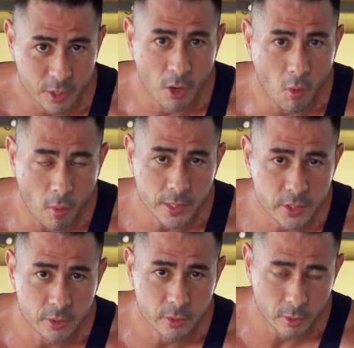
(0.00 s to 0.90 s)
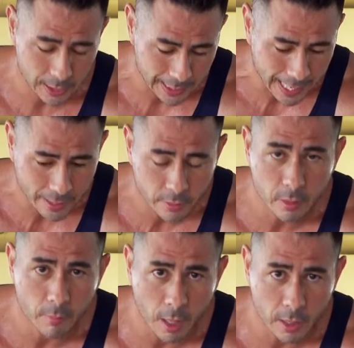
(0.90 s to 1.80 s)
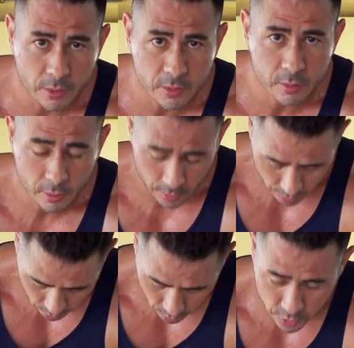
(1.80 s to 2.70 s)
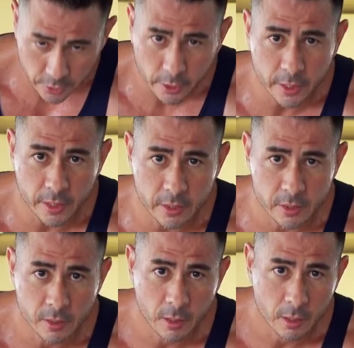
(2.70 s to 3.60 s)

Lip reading: we don't want to land on the box using our knees,